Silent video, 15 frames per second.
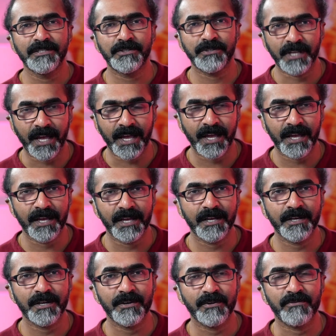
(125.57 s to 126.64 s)
Today,
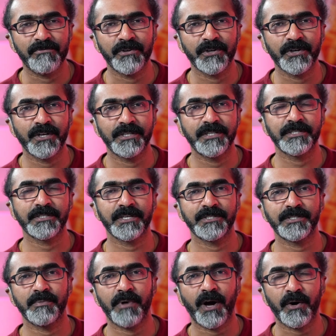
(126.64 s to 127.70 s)
we're going to
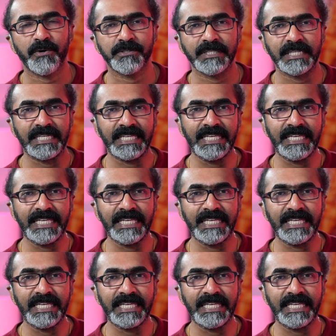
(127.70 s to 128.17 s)
discuss about